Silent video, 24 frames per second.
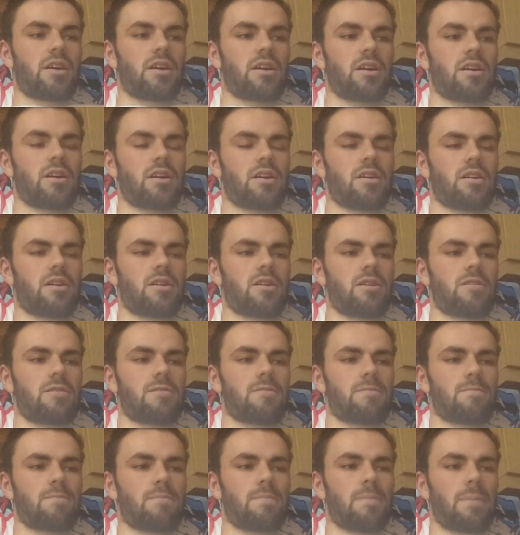
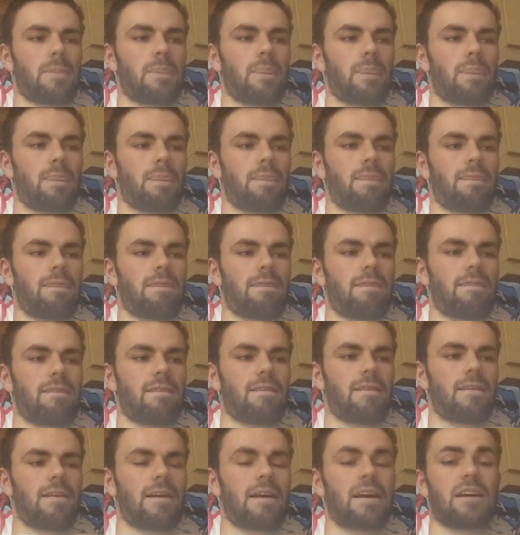Um,
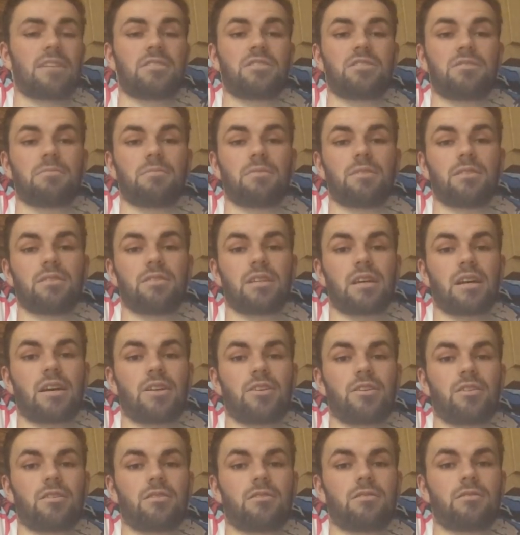had some
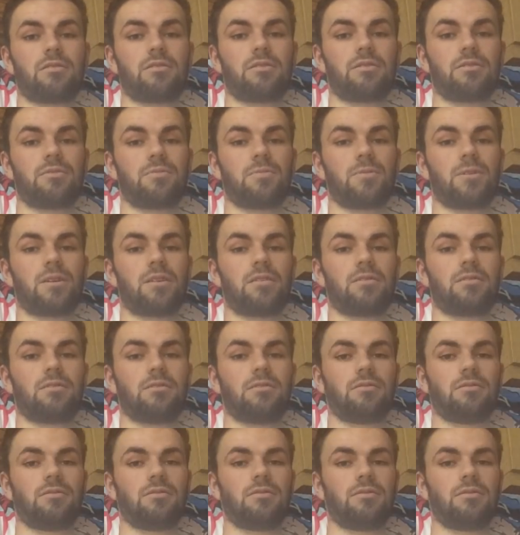lasagna as well